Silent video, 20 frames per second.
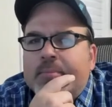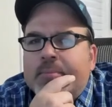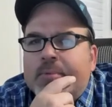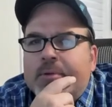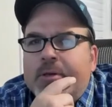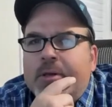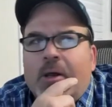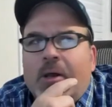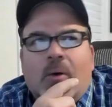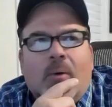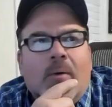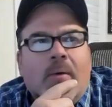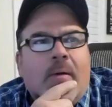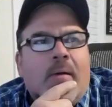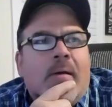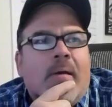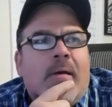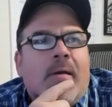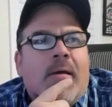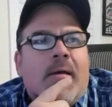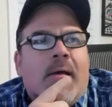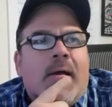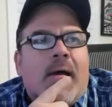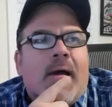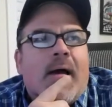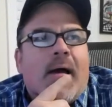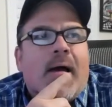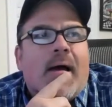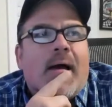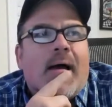You know,
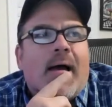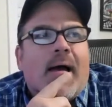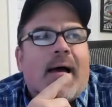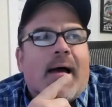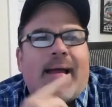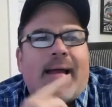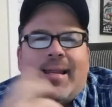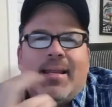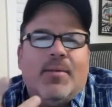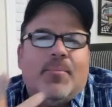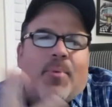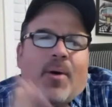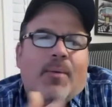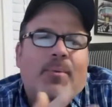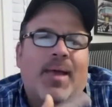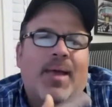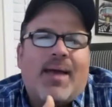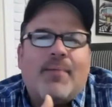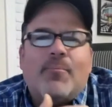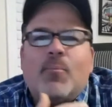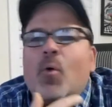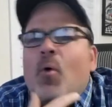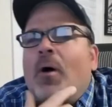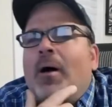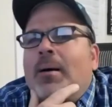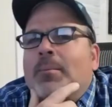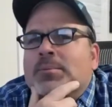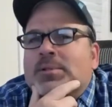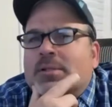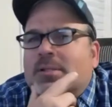I need to probably have more
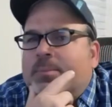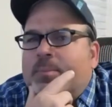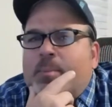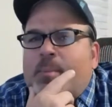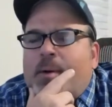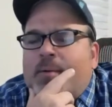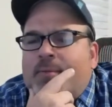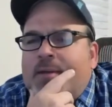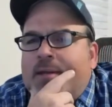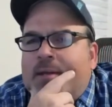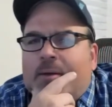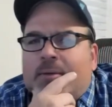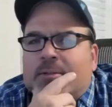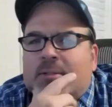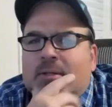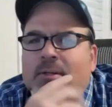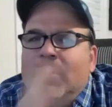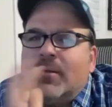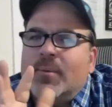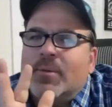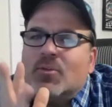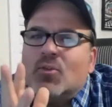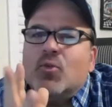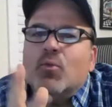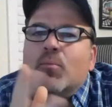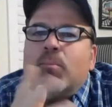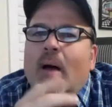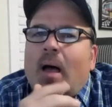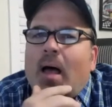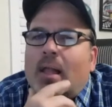ums in some of my videos. They're a little bit too
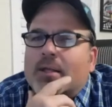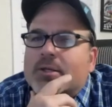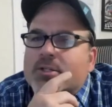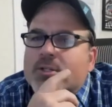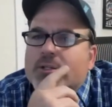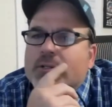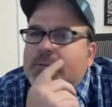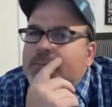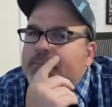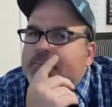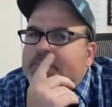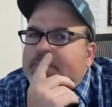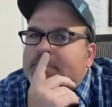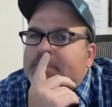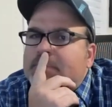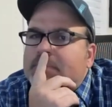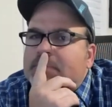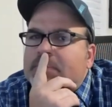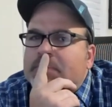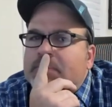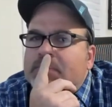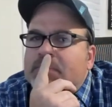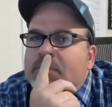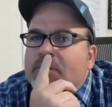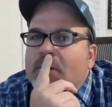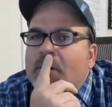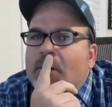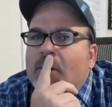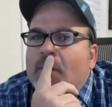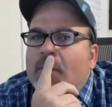polished,
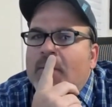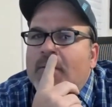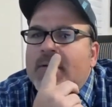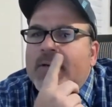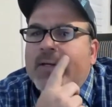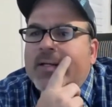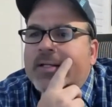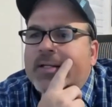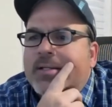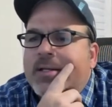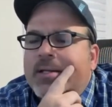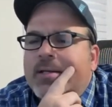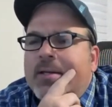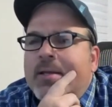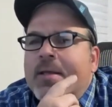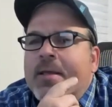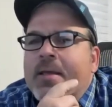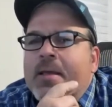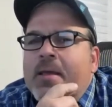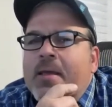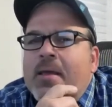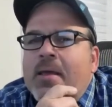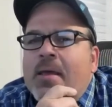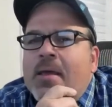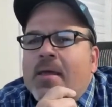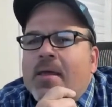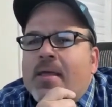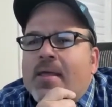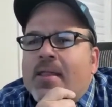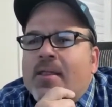and
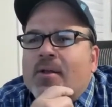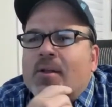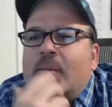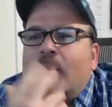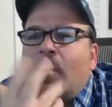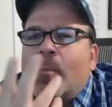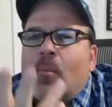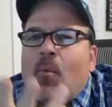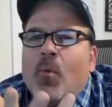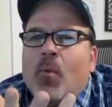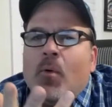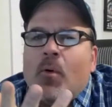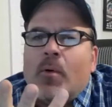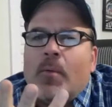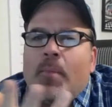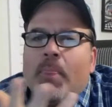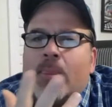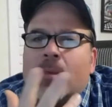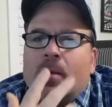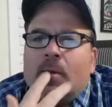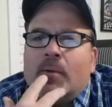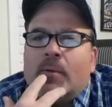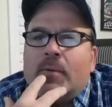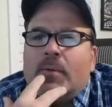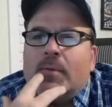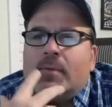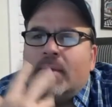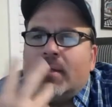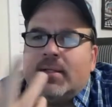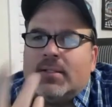they're a little bit more,
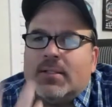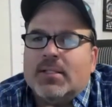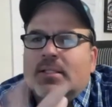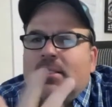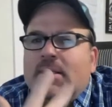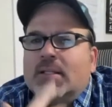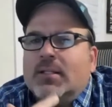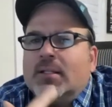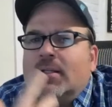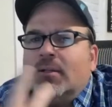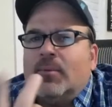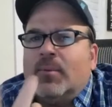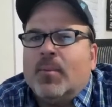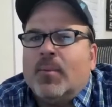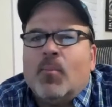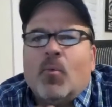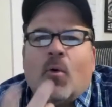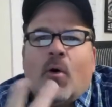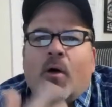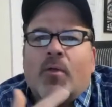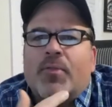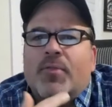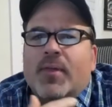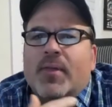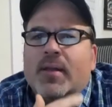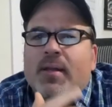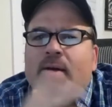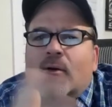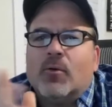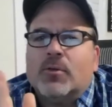this is a little bit more
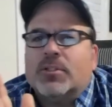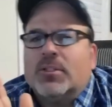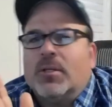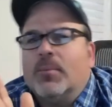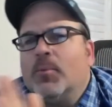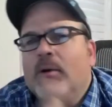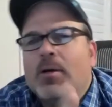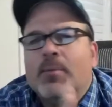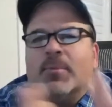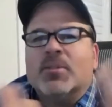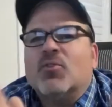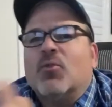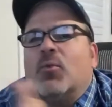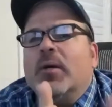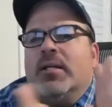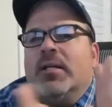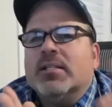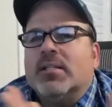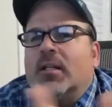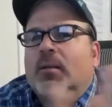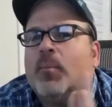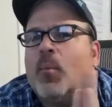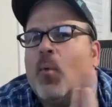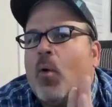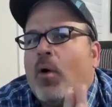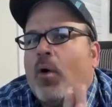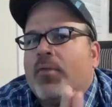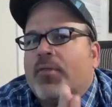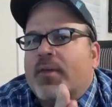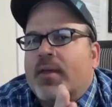authentic, or somewhere in between is a little
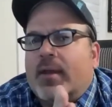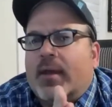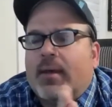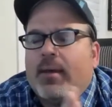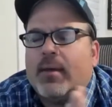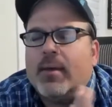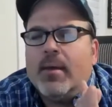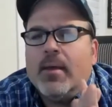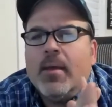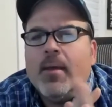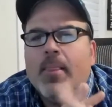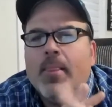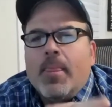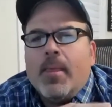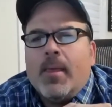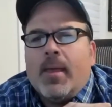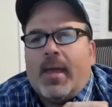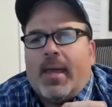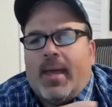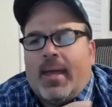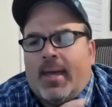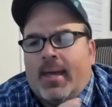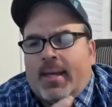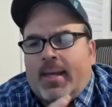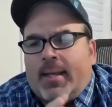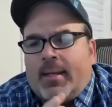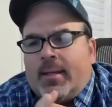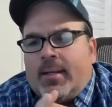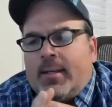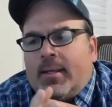more authentic.
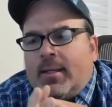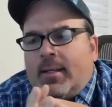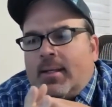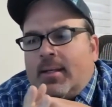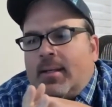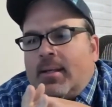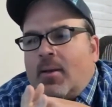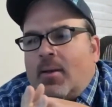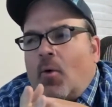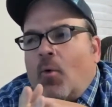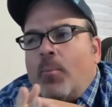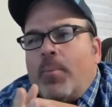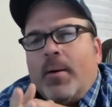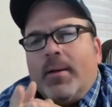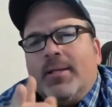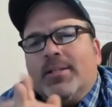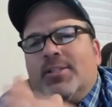And nobody